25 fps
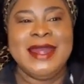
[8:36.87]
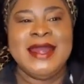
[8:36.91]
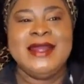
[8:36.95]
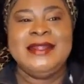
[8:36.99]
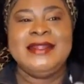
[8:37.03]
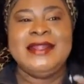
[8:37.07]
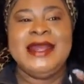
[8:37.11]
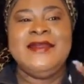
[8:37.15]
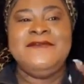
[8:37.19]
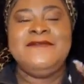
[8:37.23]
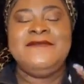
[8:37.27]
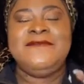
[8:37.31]

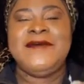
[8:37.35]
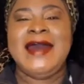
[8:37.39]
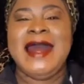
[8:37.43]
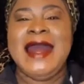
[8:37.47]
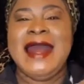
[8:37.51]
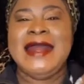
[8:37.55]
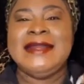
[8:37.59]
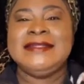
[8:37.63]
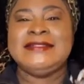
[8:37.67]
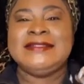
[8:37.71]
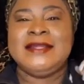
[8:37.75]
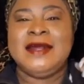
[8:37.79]
They
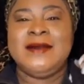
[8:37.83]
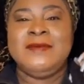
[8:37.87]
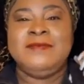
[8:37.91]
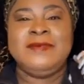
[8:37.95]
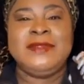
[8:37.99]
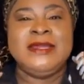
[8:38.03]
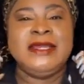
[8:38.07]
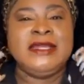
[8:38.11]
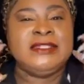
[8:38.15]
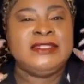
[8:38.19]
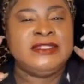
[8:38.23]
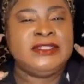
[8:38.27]
find
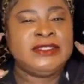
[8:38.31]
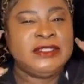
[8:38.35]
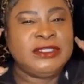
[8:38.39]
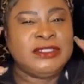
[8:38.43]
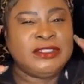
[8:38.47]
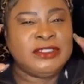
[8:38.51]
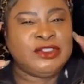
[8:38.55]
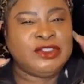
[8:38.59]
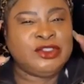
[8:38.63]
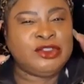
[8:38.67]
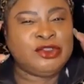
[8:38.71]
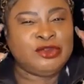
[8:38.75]
something to
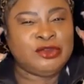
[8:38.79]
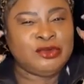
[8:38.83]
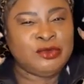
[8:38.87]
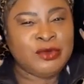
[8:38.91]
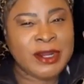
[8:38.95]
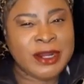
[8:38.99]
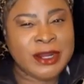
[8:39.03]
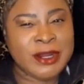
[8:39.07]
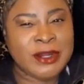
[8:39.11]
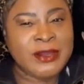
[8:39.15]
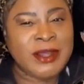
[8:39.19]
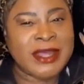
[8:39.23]

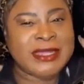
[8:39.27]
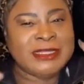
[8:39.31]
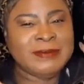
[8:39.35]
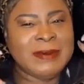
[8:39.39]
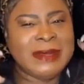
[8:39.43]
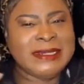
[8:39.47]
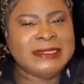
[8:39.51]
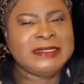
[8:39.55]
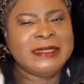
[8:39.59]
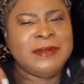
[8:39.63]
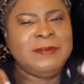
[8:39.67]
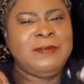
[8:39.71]
trigger you,
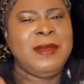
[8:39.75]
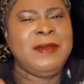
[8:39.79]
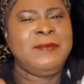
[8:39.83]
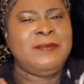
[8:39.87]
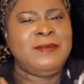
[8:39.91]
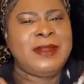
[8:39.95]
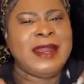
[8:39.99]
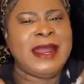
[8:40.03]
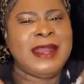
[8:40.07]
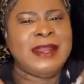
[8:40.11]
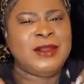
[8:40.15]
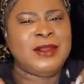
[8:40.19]
especially people
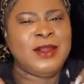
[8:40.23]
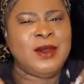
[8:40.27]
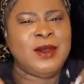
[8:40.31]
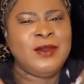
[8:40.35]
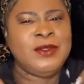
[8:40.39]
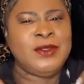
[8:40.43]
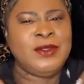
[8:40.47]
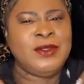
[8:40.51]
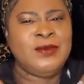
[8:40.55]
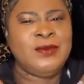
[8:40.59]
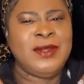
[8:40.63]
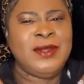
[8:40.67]
that know
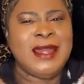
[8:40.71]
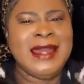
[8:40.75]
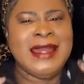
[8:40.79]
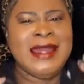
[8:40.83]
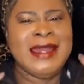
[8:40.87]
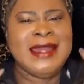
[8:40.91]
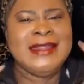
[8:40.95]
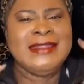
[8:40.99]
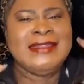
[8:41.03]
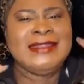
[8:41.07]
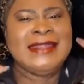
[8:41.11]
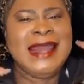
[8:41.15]
you.
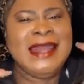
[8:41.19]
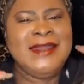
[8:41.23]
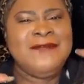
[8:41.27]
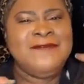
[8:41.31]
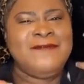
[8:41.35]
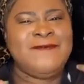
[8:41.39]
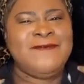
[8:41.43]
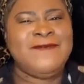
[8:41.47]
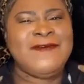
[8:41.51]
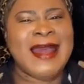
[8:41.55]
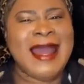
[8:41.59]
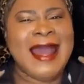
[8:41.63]
They
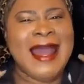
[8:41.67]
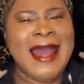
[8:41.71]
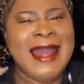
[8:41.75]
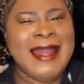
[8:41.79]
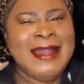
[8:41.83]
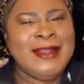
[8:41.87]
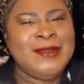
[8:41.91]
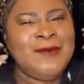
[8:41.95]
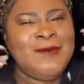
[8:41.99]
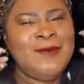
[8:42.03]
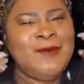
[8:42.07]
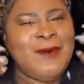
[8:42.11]

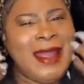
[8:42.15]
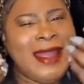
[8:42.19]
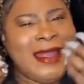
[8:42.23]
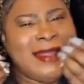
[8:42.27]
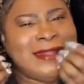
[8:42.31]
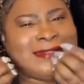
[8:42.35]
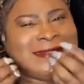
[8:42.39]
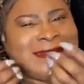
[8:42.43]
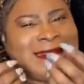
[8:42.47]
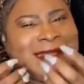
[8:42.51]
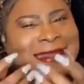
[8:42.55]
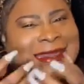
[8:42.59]
find a way
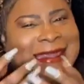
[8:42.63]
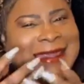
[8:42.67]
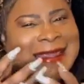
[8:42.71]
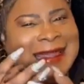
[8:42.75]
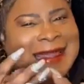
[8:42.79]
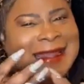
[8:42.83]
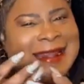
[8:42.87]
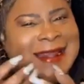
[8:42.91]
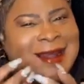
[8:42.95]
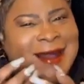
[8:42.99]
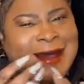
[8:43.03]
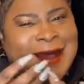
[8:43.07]
to
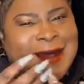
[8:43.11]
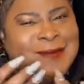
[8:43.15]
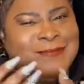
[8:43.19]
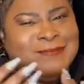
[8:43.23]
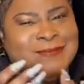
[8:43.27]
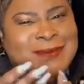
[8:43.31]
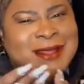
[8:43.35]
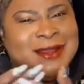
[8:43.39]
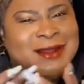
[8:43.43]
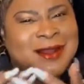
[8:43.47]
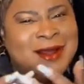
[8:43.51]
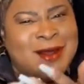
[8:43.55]
get up.
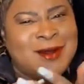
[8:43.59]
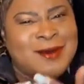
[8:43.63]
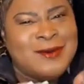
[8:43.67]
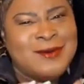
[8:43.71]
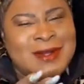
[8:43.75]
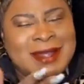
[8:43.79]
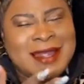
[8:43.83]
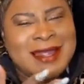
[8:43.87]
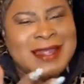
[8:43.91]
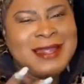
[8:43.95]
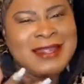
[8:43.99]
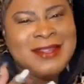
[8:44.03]
You
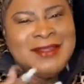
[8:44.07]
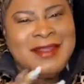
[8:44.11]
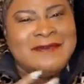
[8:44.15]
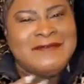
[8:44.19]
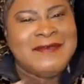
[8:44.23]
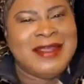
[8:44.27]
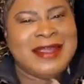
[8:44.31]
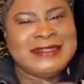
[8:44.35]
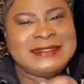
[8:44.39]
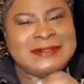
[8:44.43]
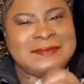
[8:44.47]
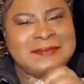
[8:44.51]
ever
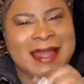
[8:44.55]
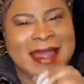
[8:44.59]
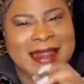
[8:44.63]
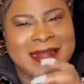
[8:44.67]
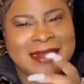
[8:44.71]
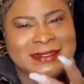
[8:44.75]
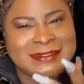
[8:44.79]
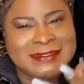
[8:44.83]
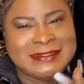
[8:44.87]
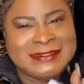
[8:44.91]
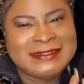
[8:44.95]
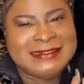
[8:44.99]
had somebody
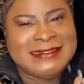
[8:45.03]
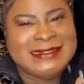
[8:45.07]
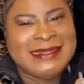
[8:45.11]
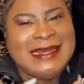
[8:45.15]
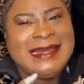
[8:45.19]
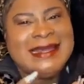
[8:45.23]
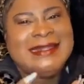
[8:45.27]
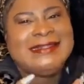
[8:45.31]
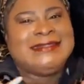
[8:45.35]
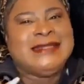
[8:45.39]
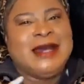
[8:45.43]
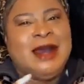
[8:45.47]
that just
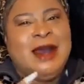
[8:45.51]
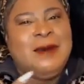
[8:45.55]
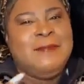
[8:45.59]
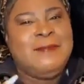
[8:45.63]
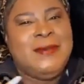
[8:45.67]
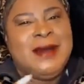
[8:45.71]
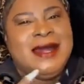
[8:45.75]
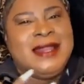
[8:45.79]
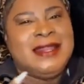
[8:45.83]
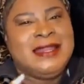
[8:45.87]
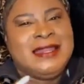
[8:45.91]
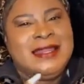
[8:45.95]
gets up
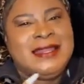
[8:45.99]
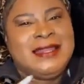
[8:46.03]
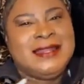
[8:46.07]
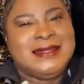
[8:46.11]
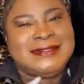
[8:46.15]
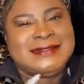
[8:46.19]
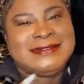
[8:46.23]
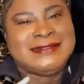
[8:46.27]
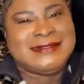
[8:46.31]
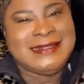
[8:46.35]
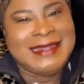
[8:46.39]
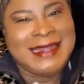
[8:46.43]
under your
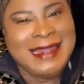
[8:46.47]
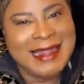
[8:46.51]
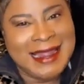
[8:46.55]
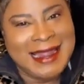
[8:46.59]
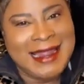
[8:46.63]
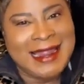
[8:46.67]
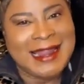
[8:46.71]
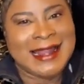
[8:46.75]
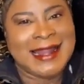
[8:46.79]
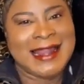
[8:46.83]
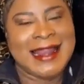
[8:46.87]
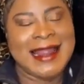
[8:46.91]

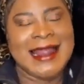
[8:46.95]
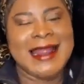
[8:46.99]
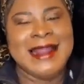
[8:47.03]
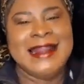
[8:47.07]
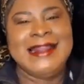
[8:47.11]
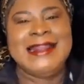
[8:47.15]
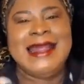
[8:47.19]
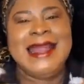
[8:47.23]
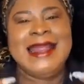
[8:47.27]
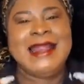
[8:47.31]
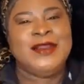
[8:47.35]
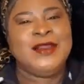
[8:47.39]
skin?
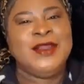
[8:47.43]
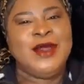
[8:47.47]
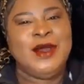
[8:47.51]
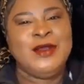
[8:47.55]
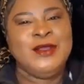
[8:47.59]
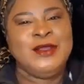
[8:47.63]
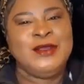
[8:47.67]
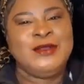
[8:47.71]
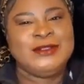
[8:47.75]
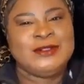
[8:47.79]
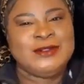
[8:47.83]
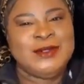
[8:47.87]
They know
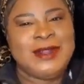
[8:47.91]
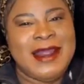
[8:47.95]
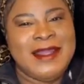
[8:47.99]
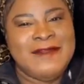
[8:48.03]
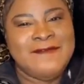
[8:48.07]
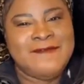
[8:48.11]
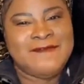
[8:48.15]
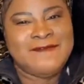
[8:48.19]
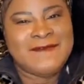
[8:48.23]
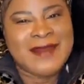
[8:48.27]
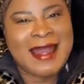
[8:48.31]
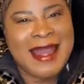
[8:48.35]
you, so they
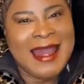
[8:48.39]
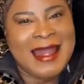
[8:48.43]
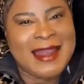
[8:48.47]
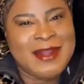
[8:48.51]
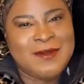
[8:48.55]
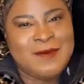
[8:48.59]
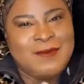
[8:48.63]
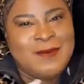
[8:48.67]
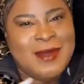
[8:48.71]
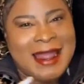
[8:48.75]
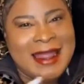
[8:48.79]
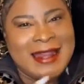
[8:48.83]
find a
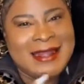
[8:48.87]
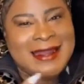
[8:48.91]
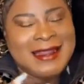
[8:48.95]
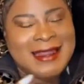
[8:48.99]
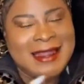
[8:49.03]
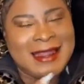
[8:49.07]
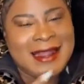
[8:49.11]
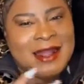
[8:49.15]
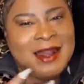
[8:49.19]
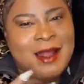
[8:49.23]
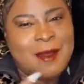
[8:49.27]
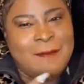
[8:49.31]
way to
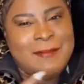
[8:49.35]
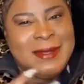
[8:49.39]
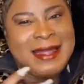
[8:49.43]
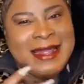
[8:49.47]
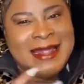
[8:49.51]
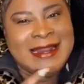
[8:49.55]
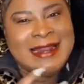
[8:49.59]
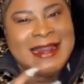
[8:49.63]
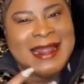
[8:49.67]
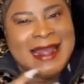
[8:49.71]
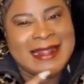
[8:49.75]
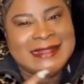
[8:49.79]
get up in
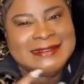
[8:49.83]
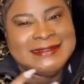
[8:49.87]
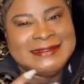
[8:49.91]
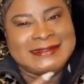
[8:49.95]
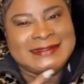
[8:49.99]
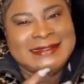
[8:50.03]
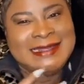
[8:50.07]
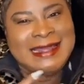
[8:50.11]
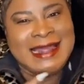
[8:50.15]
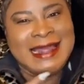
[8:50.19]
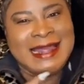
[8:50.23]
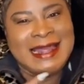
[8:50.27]
that
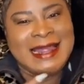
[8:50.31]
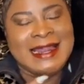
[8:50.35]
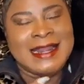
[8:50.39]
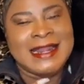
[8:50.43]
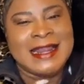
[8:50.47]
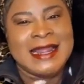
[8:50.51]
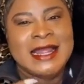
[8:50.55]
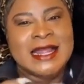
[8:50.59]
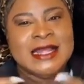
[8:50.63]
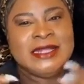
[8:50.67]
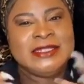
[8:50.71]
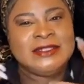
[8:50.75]
skin
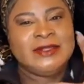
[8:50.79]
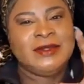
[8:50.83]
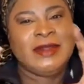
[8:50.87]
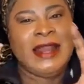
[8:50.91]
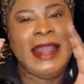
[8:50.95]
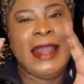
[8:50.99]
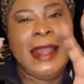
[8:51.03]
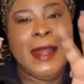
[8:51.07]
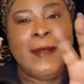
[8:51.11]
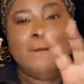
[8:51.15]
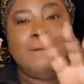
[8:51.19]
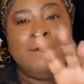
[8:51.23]
so they
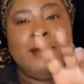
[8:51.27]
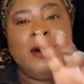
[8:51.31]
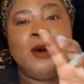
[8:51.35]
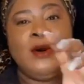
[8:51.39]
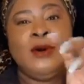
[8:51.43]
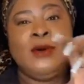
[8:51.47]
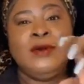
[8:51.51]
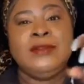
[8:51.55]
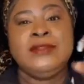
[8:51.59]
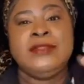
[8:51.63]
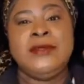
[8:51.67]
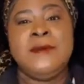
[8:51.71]
can
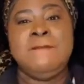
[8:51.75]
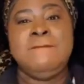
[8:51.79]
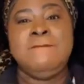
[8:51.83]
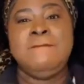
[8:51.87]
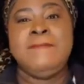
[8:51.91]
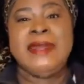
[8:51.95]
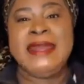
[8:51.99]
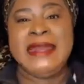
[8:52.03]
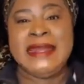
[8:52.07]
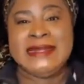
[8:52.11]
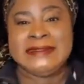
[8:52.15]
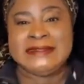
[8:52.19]
pull the
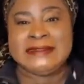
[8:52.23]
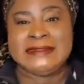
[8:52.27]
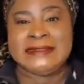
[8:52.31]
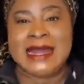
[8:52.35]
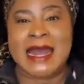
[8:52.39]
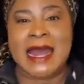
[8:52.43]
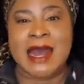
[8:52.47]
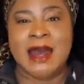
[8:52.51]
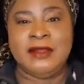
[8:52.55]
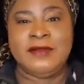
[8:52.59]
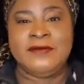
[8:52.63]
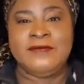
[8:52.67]
beast
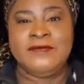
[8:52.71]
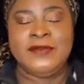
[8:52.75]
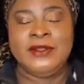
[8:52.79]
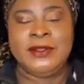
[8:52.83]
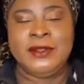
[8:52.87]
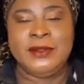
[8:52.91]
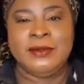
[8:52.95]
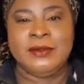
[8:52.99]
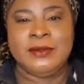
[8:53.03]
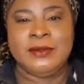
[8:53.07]
out of you.